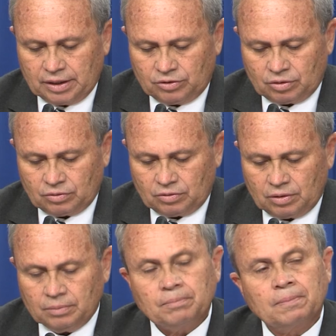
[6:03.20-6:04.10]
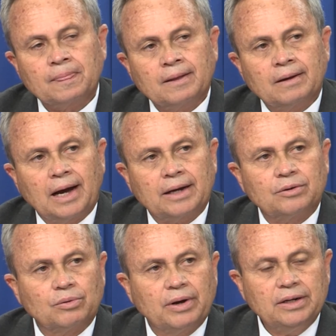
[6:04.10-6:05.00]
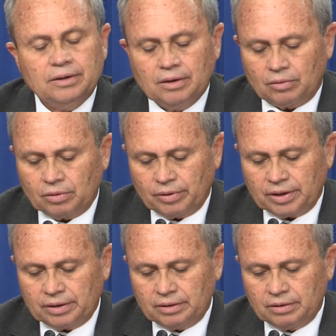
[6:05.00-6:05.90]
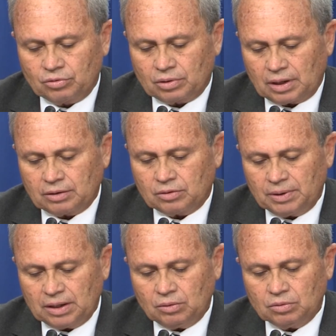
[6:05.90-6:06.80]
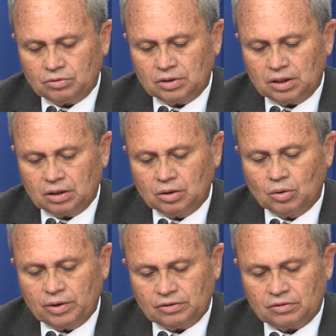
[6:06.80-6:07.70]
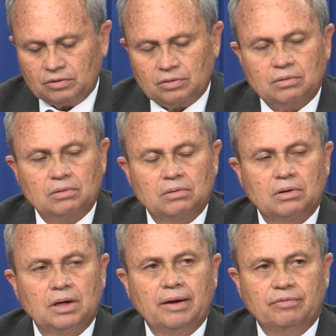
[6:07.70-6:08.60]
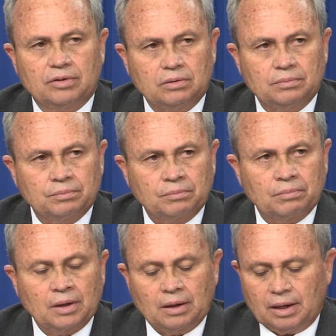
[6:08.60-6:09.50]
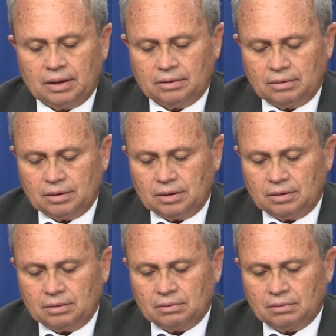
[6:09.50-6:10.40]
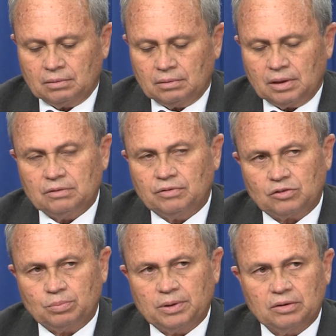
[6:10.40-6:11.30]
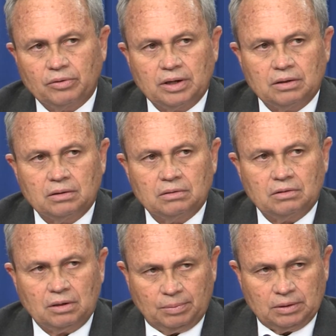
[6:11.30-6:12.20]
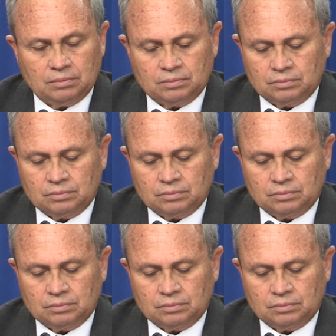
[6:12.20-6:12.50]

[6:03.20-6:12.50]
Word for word: agency, had already downgraded Trinidad and Tobago to the lowest level in the investment grade table.